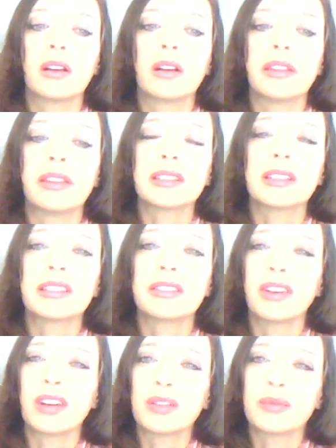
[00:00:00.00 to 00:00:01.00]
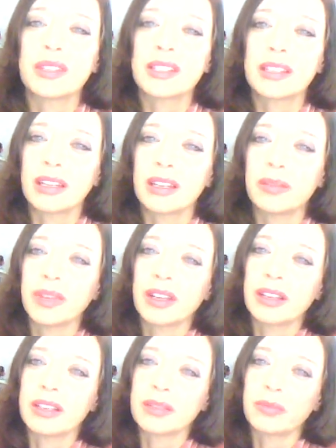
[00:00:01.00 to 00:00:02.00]
This is very misleading
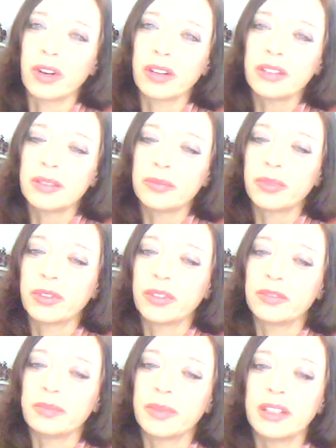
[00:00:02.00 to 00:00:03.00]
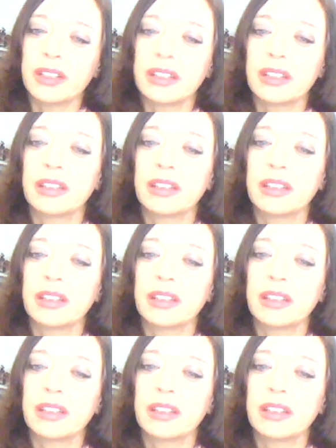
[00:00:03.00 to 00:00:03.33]
because marked improvement